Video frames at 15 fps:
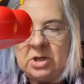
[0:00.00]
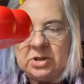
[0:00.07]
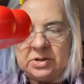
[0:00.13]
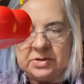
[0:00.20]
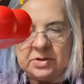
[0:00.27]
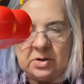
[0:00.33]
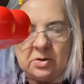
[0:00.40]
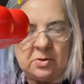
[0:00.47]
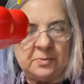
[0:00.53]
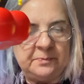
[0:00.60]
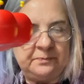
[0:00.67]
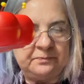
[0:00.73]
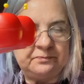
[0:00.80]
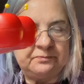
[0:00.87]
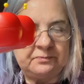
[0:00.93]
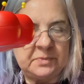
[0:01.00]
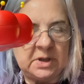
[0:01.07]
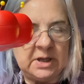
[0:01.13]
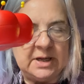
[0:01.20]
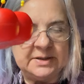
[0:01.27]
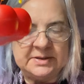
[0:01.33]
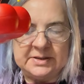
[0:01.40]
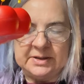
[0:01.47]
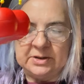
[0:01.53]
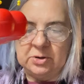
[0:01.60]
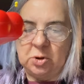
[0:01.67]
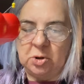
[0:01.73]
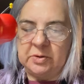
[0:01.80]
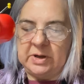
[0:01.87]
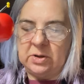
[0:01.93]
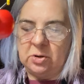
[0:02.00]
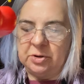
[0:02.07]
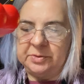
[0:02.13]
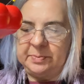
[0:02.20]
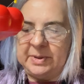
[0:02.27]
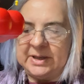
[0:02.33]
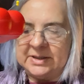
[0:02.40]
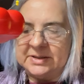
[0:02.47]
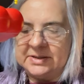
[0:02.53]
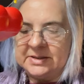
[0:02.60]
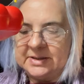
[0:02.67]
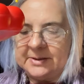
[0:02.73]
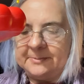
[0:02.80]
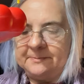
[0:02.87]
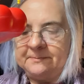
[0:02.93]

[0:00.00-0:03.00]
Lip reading: So it's the Lori Holt pins.